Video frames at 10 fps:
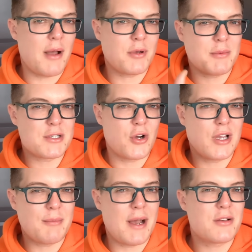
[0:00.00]
I'm going to be
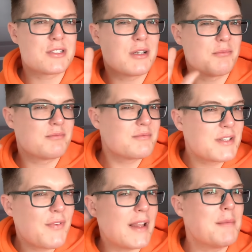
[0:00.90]
talking about some
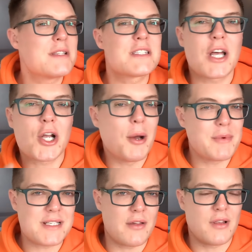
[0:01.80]
developments that are
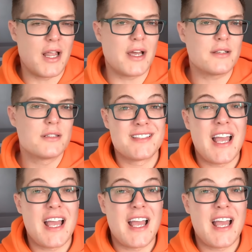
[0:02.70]
coming down the line.